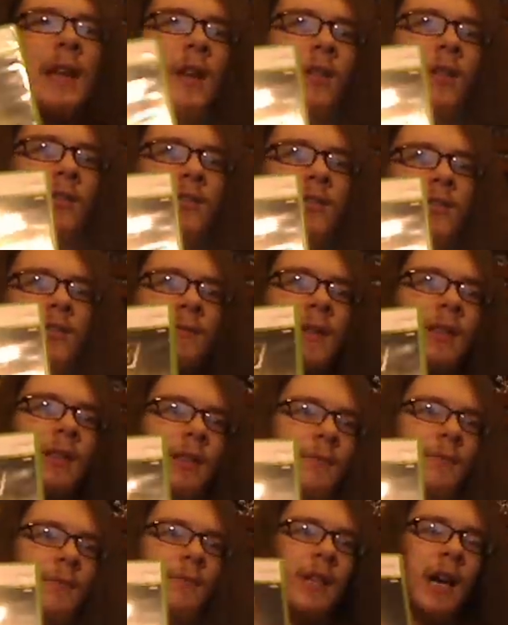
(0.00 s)
the characters if they
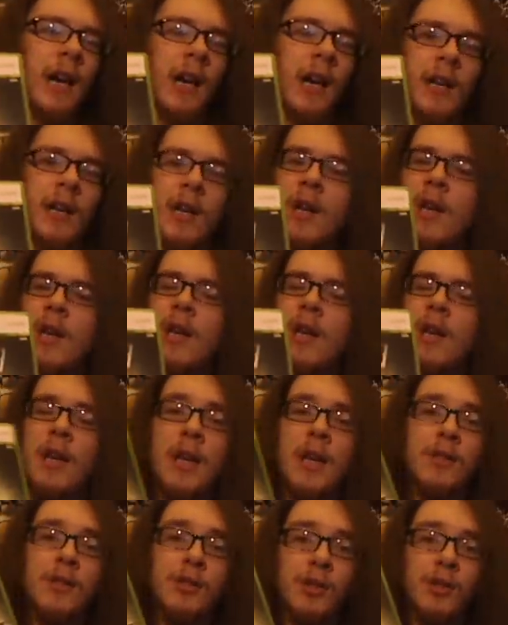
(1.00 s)
live or die.
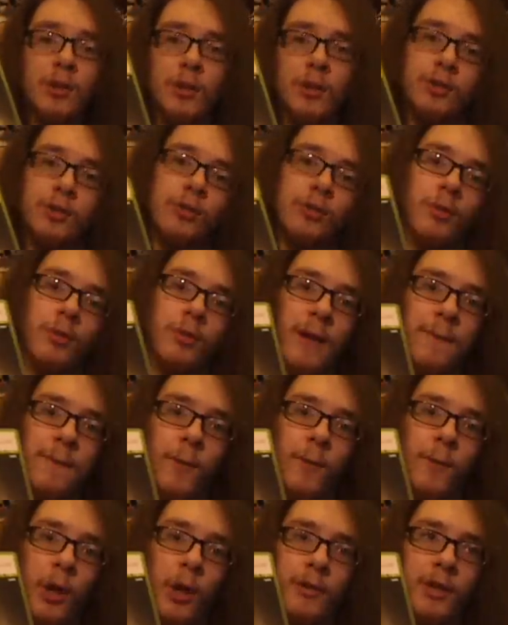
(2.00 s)
It's totally true about
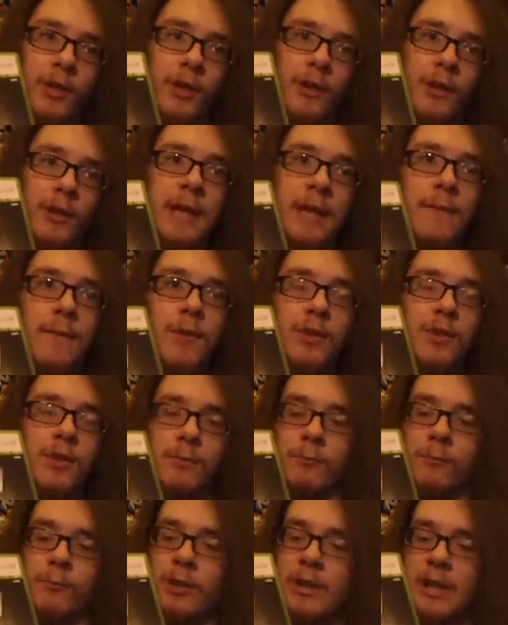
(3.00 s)
Fallout. You know, they give you
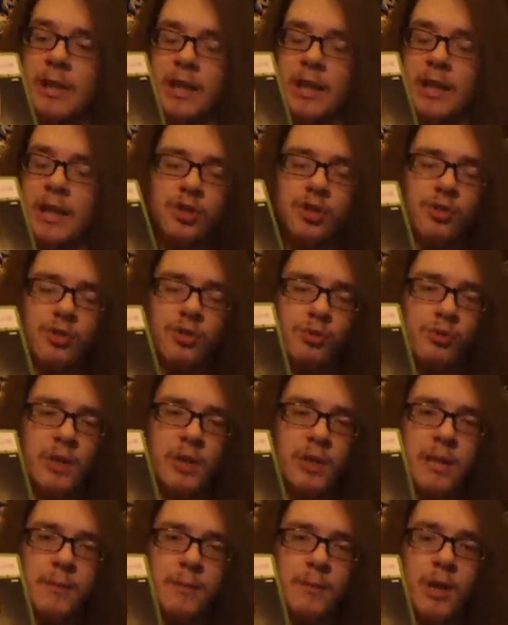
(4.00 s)
some really
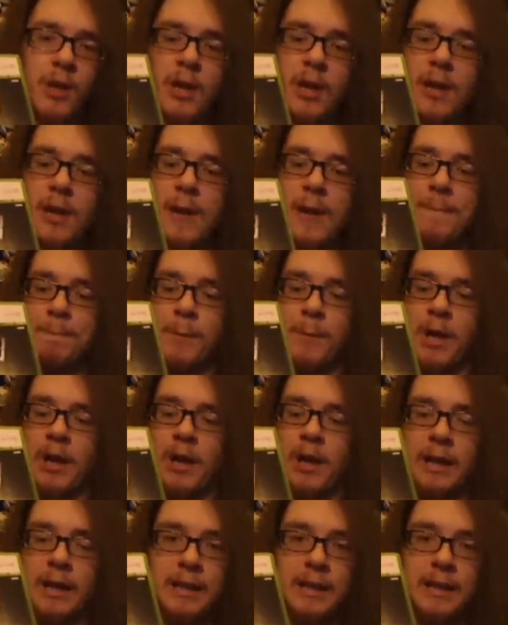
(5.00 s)
extreme
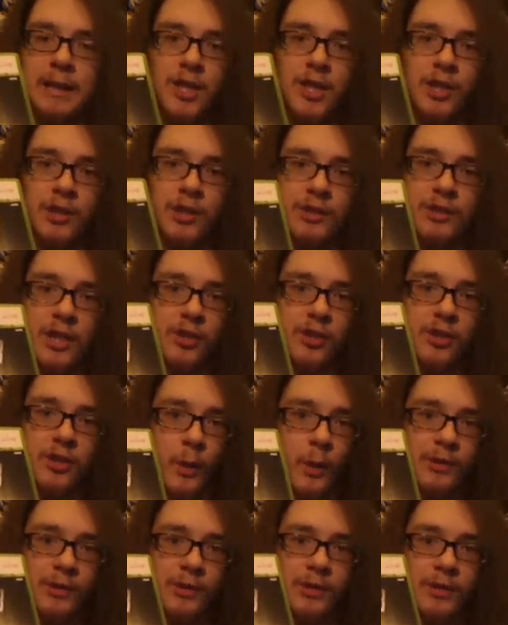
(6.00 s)
conditions and
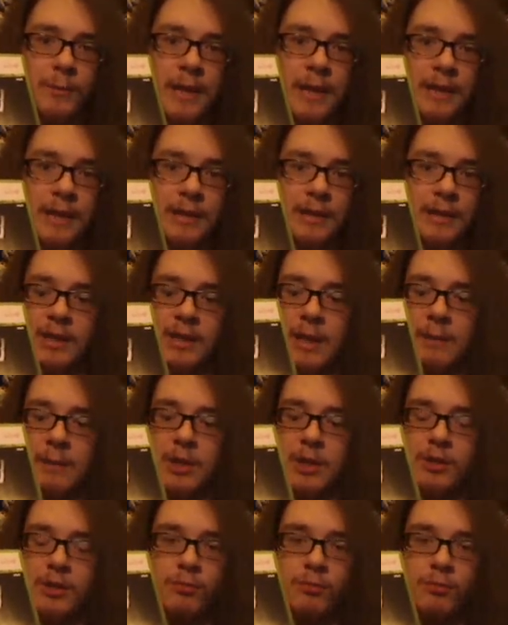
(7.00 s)
choices to make in this
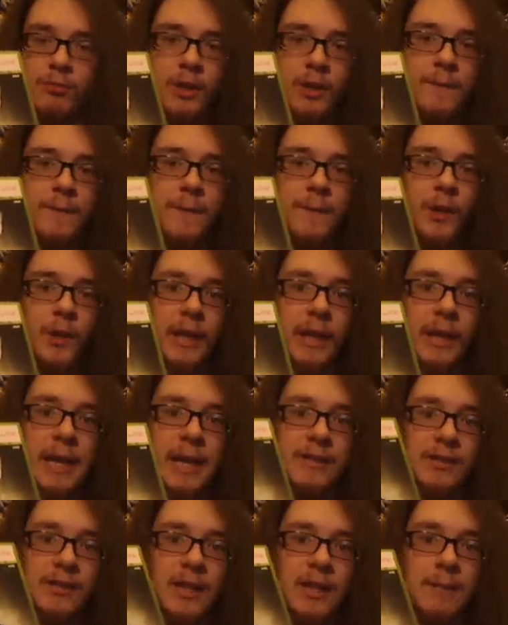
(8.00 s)
game, and you really feel like it
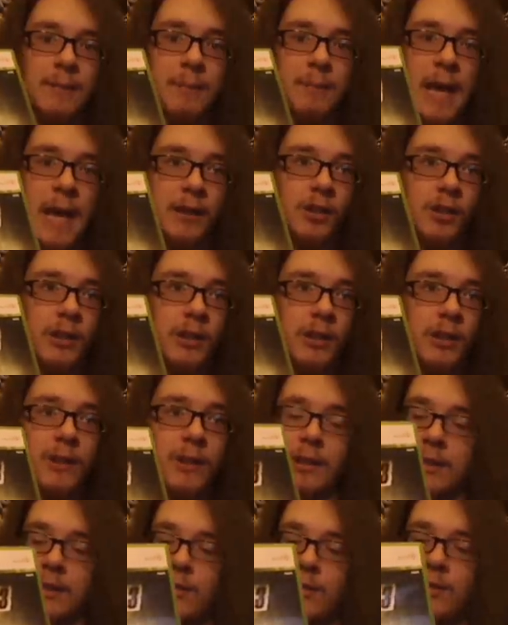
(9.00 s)
has an impact on
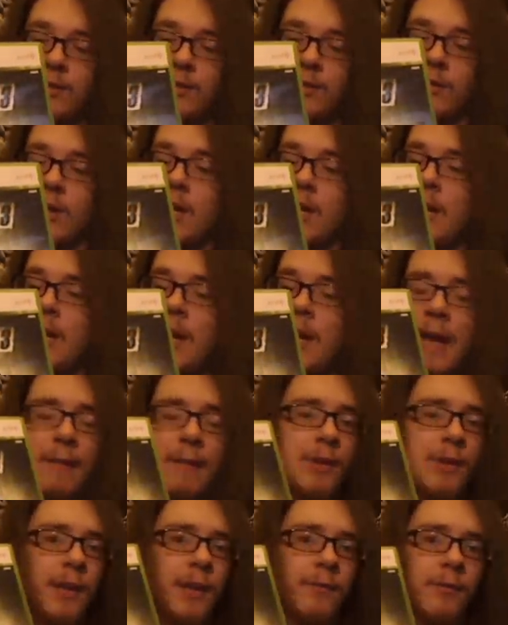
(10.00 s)
everything that you do.
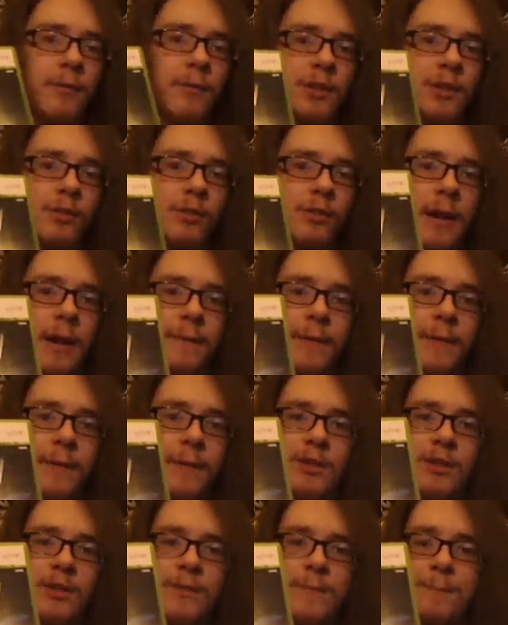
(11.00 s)
Everything from its
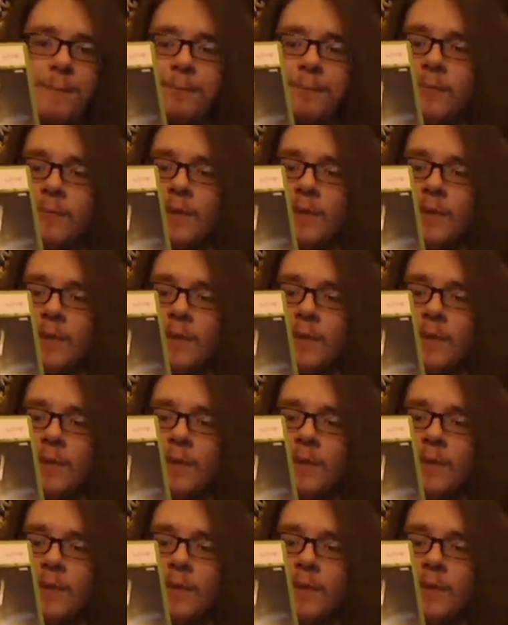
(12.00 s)
graphics,